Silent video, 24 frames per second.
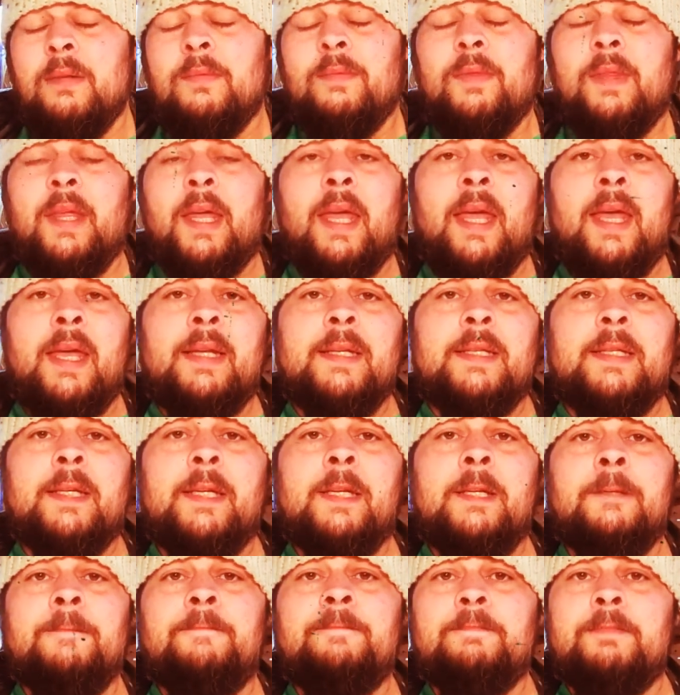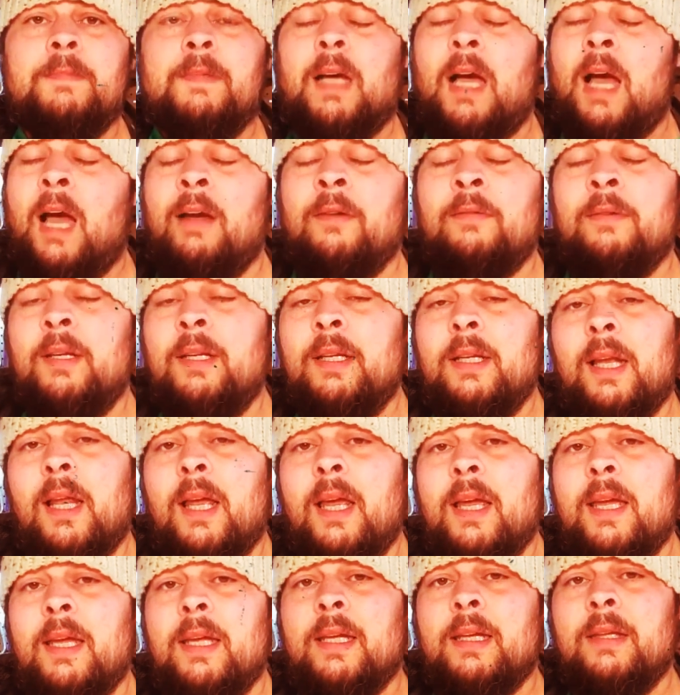that I really
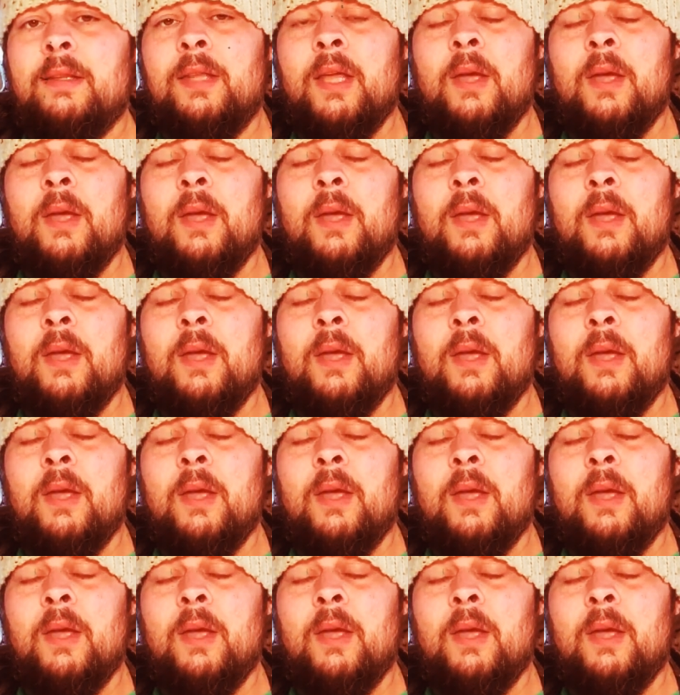like.